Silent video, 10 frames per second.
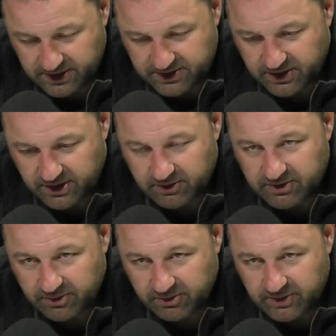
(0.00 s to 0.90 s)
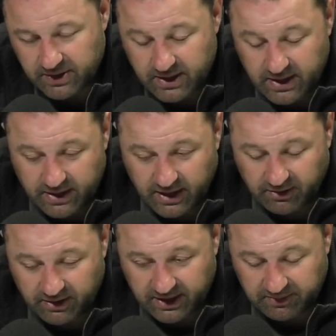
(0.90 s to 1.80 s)
It's going to go into law.
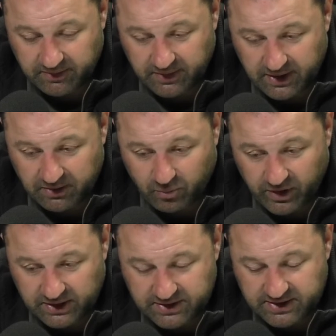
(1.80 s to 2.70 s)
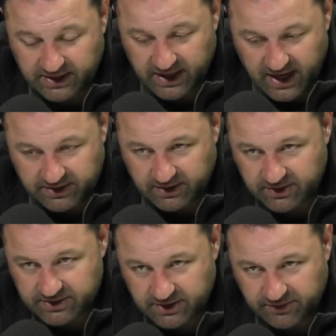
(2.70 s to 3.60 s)
Now, When it's enacted
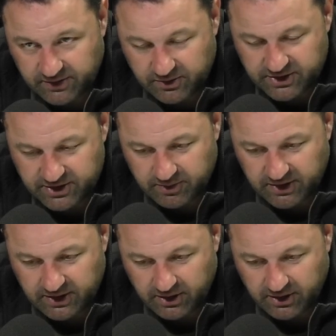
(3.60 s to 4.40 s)
is a different question, but